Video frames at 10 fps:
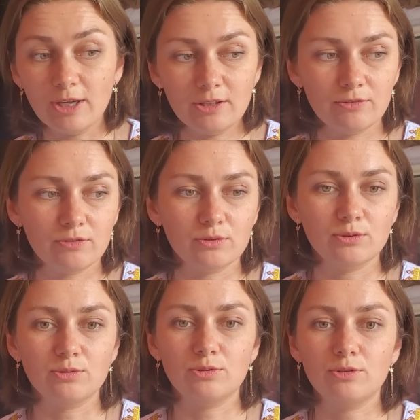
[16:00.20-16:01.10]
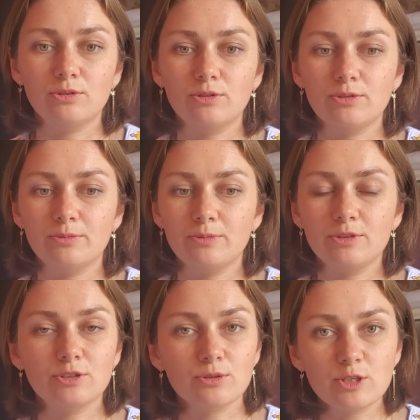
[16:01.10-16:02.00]
wonderful,
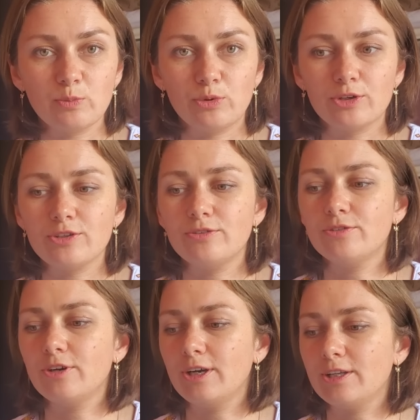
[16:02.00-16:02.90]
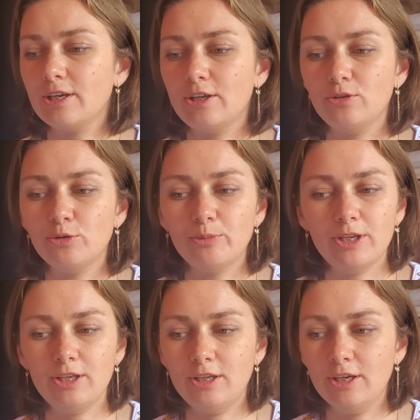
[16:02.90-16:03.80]
so supportive, and I know
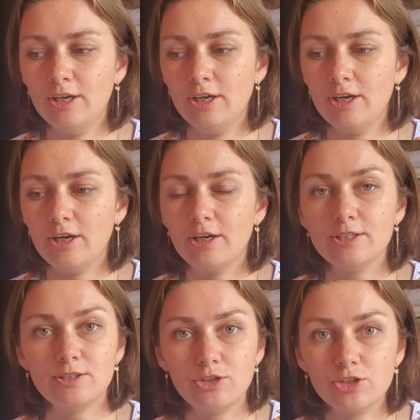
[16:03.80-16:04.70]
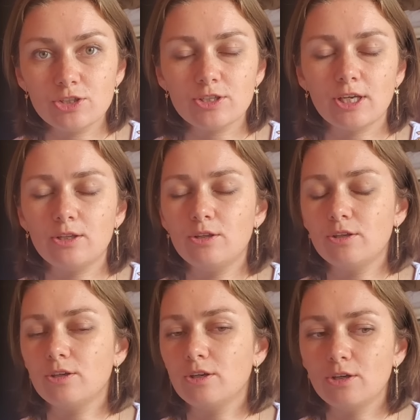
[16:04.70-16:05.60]
many stitchers start
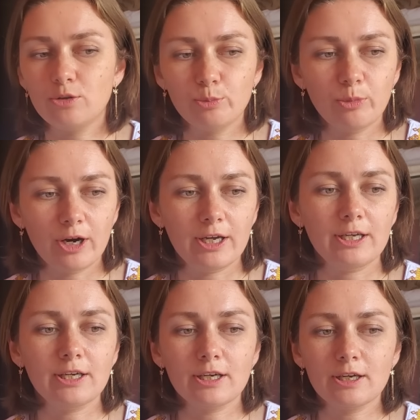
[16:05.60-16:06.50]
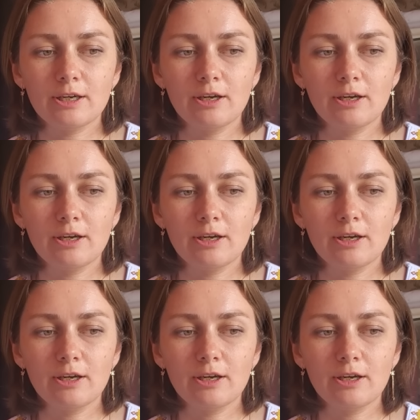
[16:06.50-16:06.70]
buying